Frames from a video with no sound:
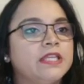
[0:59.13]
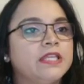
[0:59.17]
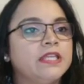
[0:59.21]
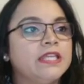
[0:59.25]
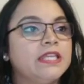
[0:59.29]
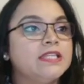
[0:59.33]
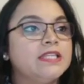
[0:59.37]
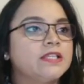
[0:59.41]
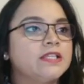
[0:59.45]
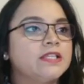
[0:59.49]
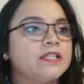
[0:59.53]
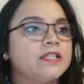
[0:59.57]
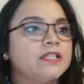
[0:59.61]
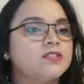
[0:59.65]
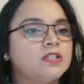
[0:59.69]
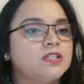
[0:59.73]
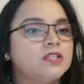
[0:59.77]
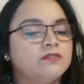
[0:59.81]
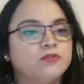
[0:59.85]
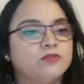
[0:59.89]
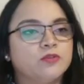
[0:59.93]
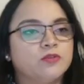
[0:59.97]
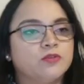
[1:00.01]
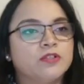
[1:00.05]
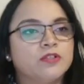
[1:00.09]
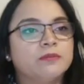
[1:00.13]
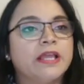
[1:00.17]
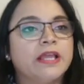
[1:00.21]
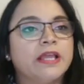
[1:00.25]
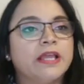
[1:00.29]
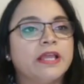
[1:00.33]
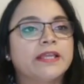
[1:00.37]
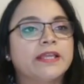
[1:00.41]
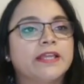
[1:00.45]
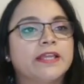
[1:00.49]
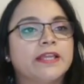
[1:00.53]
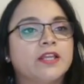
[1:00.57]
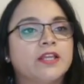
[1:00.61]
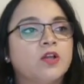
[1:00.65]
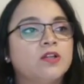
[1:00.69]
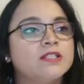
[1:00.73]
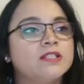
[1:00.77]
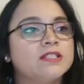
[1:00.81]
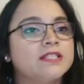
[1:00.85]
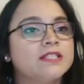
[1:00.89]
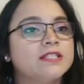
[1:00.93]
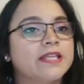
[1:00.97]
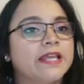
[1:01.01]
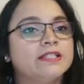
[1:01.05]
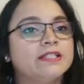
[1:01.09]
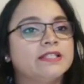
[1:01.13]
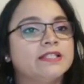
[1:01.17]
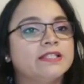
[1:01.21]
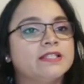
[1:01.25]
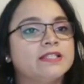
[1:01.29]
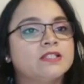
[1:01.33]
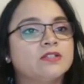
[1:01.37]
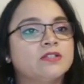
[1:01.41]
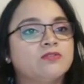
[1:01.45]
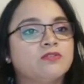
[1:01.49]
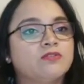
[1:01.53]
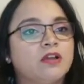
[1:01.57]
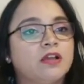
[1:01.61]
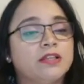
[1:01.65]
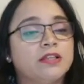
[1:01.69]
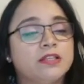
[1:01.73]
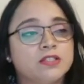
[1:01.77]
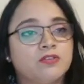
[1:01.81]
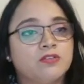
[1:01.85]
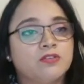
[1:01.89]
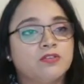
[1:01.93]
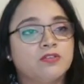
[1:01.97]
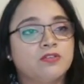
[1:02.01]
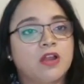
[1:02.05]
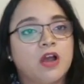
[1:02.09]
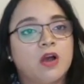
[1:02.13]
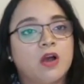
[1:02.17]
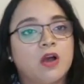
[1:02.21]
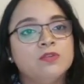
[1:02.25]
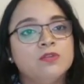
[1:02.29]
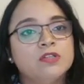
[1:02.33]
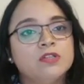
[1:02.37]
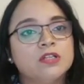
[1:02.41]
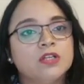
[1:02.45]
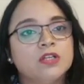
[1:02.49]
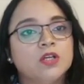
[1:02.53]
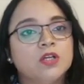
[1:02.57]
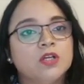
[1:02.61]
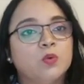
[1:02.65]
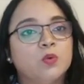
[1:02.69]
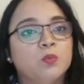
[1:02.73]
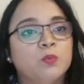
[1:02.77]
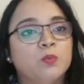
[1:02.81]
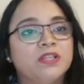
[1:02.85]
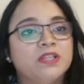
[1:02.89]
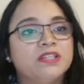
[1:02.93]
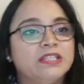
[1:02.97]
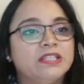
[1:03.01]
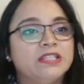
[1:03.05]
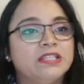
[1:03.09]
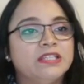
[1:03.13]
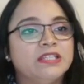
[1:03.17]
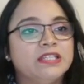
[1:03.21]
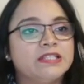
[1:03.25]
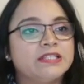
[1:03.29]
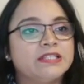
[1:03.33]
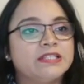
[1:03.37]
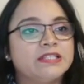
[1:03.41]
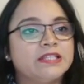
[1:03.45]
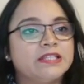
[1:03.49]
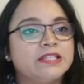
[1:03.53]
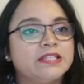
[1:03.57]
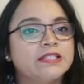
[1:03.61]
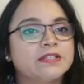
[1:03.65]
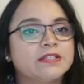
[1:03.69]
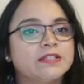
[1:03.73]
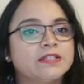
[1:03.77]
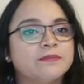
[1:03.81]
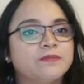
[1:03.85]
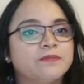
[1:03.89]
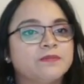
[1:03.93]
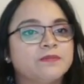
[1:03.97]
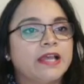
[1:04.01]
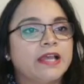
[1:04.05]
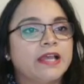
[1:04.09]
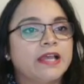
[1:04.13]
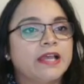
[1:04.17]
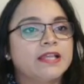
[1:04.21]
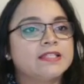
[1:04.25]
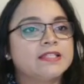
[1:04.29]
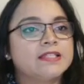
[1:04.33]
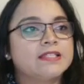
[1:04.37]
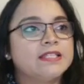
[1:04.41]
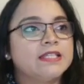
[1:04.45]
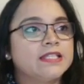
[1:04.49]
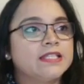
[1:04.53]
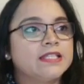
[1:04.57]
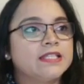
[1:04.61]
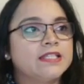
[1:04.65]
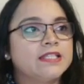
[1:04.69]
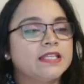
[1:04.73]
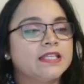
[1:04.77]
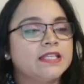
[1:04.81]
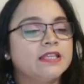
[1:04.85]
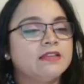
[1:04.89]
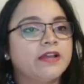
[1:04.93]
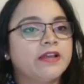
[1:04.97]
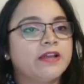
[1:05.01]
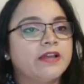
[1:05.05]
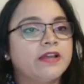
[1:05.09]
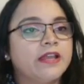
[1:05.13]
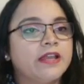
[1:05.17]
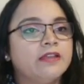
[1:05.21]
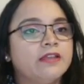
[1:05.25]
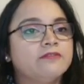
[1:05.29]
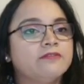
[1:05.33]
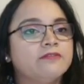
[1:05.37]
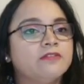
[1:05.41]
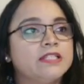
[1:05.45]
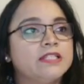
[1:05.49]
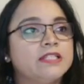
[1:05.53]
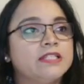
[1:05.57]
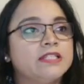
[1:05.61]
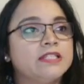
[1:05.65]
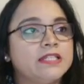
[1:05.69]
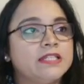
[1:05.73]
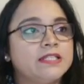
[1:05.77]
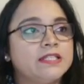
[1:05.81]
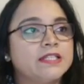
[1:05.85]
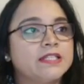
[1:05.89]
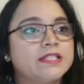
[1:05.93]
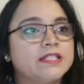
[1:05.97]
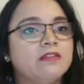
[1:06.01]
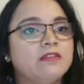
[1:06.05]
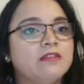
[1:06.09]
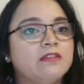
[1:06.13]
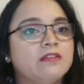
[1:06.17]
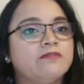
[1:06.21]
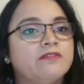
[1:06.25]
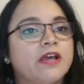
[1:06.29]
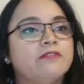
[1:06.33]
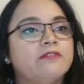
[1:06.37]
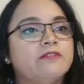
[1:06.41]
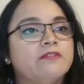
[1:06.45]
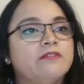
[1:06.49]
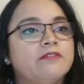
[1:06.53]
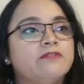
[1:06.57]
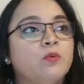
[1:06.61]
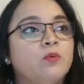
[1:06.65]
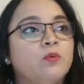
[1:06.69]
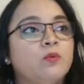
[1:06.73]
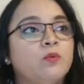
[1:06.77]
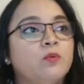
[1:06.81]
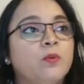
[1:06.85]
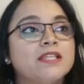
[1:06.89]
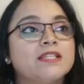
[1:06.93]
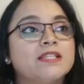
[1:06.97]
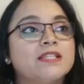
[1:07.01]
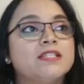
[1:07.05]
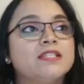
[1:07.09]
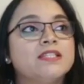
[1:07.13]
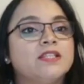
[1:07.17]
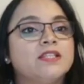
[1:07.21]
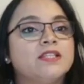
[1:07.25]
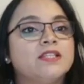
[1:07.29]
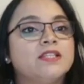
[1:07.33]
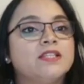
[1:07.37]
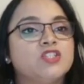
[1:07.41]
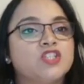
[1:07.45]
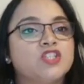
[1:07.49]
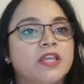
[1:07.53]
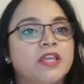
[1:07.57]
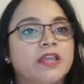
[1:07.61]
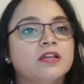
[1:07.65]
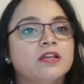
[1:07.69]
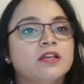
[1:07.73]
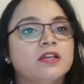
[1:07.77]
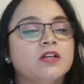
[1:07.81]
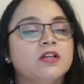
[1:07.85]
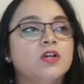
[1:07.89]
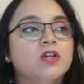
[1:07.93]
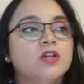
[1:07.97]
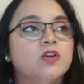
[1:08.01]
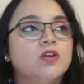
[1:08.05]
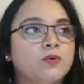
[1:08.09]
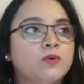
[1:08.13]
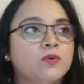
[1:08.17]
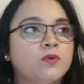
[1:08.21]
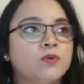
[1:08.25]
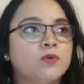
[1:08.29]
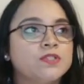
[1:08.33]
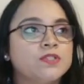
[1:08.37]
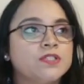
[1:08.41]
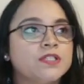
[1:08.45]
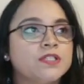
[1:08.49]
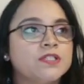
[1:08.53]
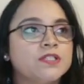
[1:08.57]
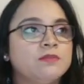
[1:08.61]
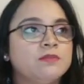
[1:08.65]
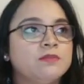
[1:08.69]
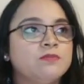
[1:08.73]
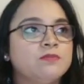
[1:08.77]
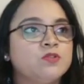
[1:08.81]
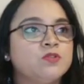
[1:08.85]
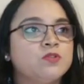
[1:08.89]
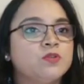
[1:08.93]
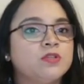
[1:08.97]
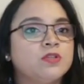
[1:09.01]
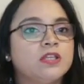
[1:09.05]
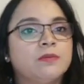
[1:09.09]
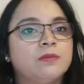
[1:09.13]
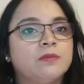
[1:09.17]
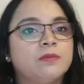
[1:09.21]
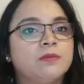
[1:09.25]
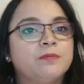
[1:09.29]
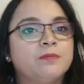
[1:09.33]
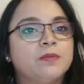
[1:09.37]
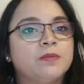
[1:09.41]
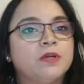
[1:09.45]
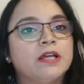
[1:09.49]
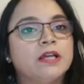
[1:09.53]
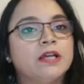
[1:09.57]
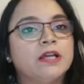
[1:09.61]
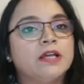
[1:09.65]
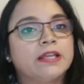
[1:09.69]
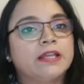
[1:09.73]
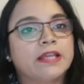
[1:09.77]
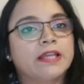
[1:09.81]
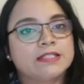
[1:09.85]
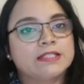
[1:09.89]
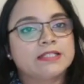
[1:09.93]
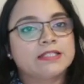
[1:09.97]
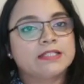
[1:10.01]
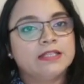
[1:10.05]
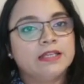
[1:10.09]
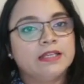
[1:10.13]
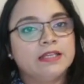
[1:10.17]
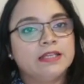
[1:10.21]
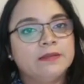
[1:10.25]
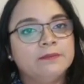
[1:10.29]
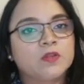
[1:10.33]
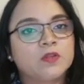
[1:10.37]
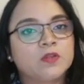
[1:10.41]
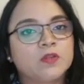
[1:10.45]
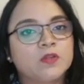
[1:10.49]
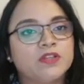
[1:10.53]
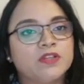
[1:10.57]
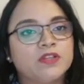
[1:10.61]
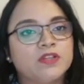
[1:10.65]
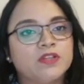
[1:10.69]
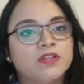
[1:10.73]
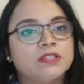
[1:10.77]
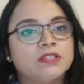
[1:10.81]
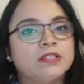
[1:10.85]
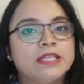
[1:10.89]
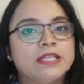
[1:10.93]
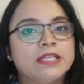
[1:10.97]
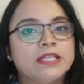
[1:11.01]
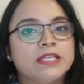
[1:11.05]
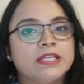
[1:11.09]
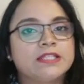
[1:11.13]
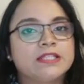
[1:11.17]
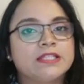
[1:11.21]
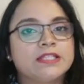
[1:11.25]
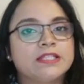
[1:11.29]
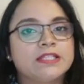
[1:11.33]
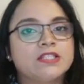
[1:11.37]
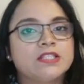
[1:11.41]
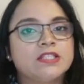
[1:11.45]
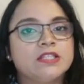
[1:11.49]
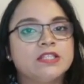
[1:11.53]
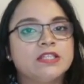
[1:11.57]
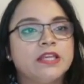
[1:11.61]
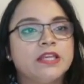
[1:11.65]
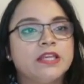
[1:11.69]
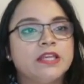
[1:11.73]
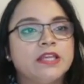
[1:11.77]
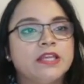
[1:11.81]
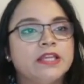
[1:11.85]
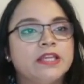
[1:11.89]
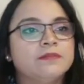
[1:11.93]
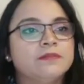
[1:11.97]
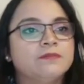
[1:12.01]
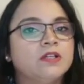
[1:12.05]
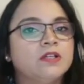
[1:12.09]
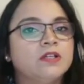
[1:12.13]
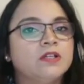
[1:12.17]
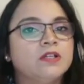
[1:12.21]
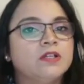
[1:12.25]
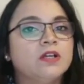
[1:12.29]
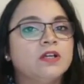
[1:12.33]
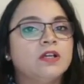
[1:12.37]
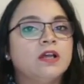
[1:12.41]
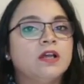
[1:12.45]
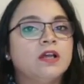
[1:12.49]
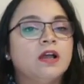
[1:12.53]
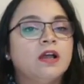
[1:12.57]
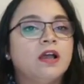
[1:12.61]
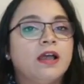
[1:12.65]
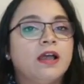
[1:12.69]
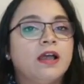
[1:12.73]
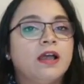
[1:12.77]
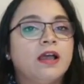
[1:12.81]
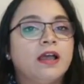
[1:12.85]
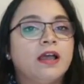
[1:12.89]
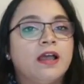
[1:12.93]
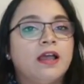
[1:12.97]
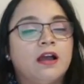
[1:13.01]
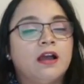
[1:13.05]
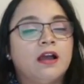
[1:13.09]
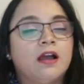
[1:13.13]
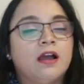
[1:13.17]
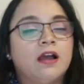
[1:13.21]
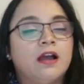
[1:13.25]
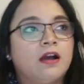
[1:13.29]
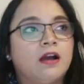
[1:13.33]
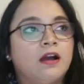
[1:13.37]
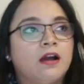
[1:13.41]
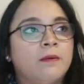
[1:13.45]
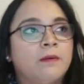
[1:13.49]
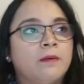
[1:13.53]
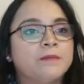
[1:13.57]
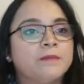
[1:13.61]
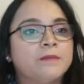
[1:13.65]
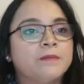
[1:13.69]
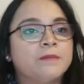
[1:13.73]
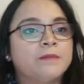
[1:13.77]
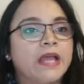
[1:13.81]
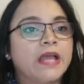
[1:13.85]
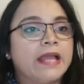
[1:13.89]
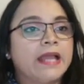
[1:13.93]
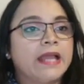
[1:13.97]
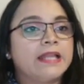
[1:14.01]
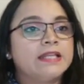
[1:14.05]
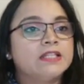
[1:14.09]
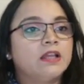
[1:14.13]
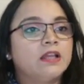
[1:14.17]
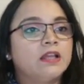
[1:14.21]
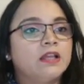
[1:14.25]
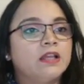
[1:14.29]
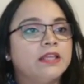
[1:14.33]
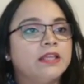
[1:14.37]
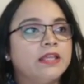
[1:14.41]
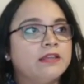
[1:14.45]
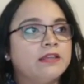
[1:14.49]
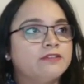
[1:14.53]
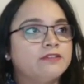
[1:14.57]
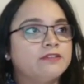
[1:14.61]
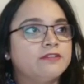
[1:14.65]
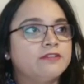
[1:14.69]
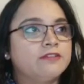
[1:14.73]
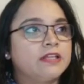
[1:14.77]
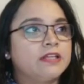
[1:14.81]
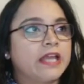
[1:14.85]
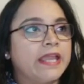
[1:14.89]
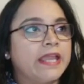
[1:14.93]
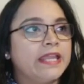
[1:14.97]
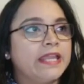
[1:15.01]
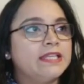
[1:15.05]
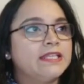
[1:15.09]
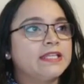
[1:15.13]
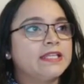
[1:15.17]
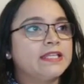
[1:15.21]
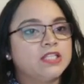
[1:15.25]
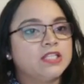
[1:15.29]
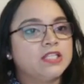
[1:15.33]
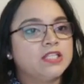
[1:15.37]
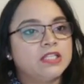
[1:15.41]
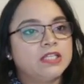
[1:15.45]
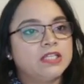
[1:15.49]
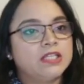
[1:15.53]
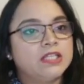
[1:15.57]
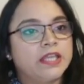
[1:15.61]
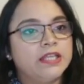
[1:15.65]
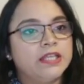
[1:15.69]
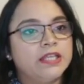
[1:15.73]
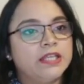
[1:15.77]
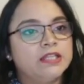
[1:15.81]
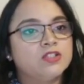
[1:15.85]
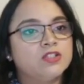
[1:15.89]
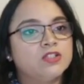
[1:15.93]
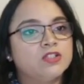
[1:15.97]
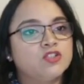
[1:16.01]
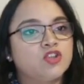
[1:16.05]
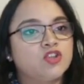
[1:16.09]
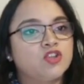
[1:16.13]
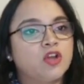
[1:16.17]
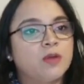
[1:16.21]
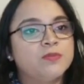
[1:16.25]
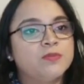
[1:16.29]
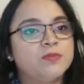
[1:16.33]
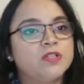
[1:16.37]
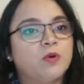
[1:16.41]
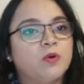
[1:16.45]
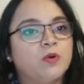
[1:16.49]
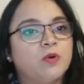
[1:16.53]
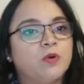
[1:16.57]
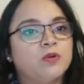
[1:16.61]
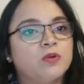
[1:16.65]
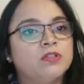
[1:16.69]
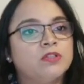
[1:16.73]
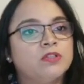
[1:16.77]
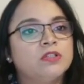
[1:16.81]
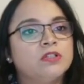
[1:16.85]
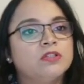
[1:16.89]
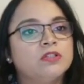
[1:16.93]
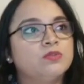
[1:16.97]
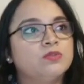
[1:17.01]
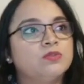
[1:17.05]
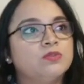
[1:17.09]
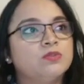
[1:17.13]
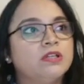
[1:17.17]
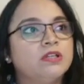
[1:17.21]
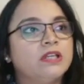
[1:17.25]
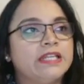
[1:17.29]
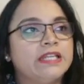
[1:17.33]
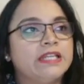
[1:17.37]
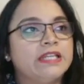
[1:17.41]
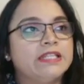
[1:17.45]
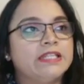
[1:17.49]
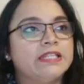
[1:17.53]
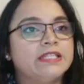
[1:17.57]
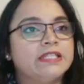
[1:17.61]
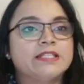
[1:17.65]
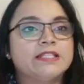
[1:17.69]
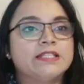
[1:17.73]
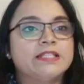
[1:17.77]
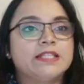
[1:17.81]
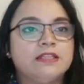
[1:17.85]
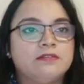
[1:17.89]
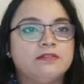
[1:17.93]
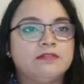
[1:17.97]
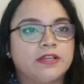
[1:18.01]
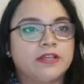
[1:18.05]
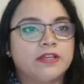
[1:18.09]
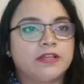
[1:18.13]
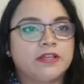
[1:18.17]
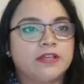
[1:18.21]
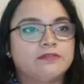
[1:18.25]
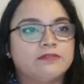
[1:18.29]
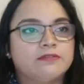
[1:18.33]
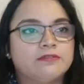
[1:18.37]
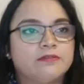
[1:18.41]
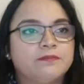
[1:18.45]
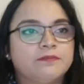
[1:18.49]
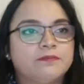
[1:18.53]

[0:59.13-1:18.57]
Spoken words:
E takes d4. Black cannot stand his ground with d6 as d takes e5, d takes e5, queen takes d8 check forces him to give up castling with king takes d8. And if knight takes d8, drops a pawn to knight takes e5.